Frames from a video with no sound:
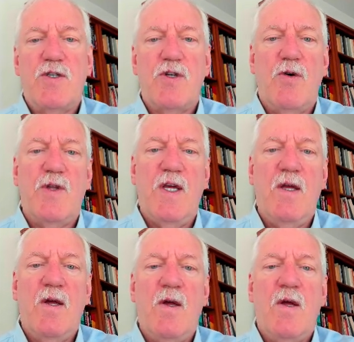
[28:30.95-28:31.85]
So
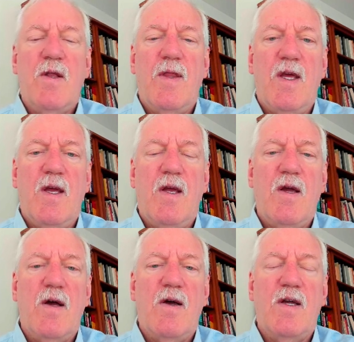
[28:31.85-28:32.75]

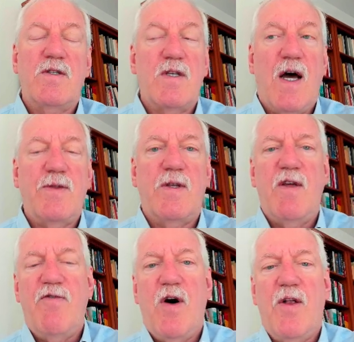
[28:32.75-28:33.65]
it's not the
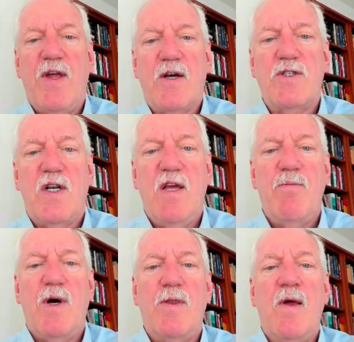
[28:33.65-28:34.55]
default actually,
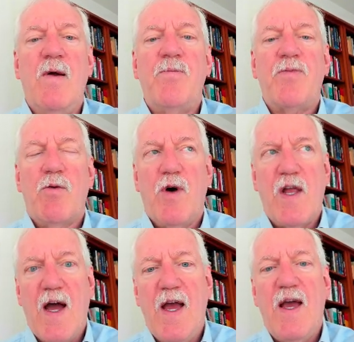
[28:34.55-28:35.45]
but what
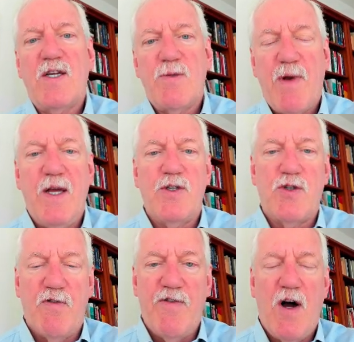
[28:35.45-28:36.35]
I explained
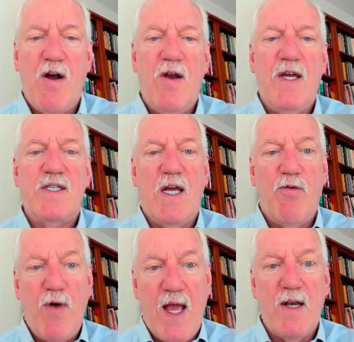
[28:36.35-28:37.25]
so far is a
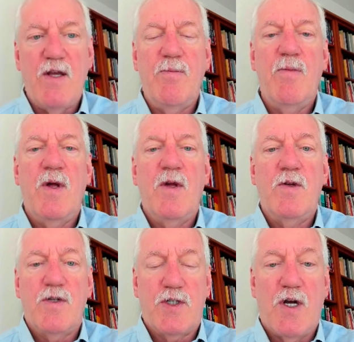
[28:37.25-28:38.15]
random
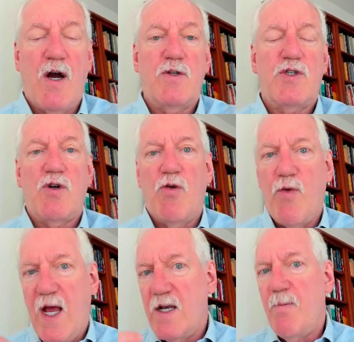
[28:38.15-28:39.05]
start, so
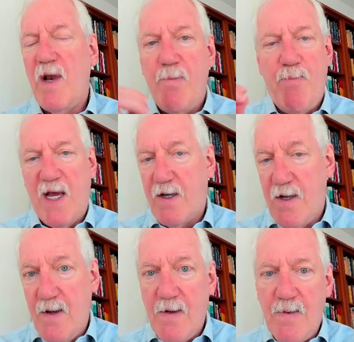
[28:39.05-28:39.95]
randomly pick
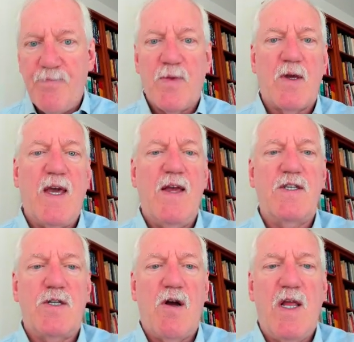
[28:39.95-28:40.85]
k
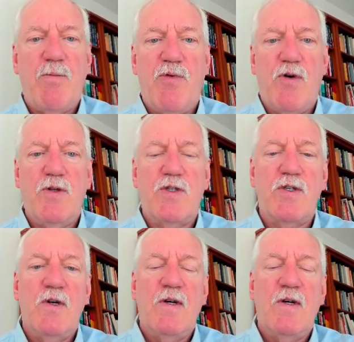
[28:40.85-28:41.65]
starting points.